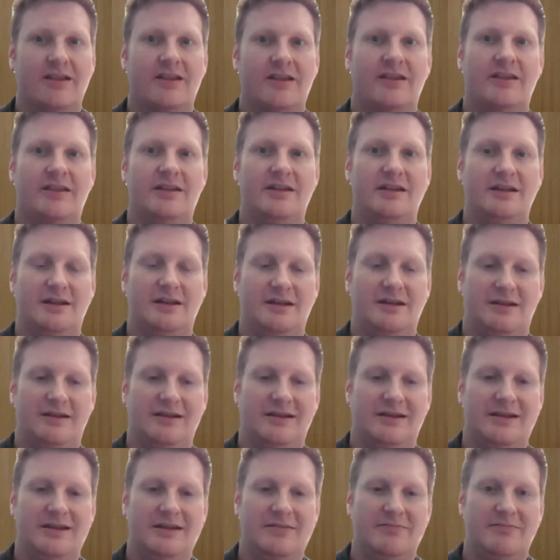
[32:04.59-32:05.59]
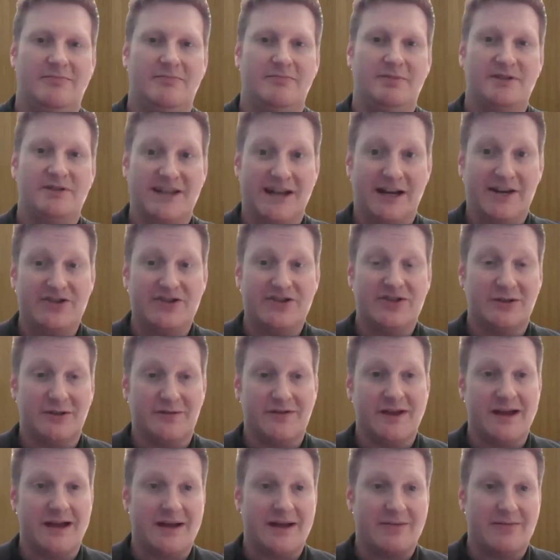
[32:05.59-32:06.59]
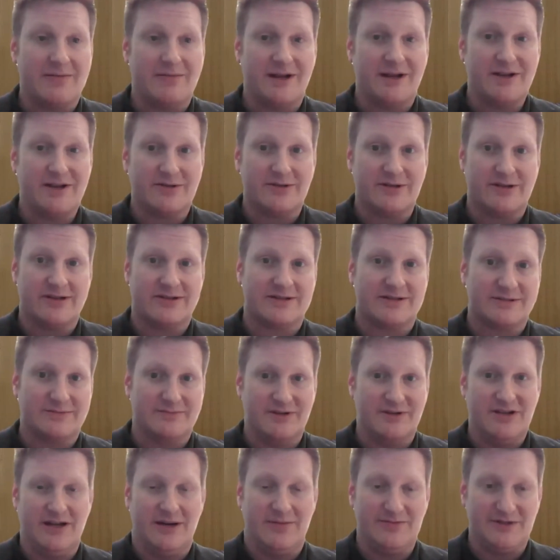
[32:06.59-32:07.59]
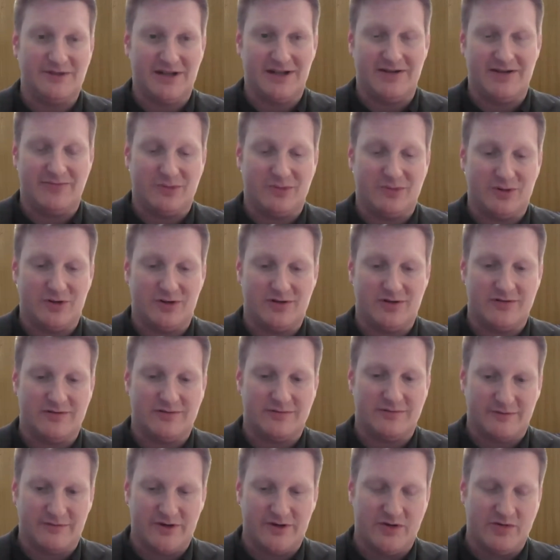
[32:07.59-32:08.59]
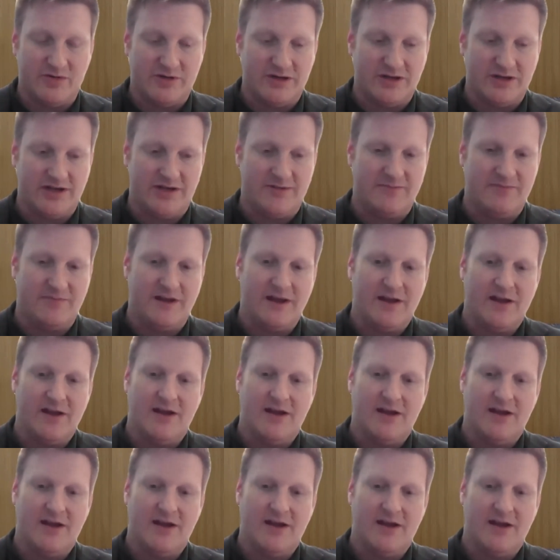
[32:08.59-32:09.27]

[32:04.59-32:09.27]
the potential of that metric to be updated more frequently.